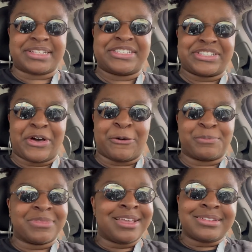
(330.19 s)
So
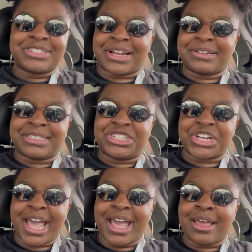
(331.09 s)
shout out to
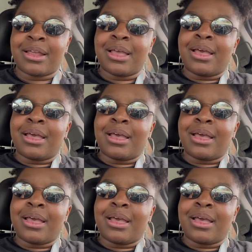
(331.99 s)
Chad,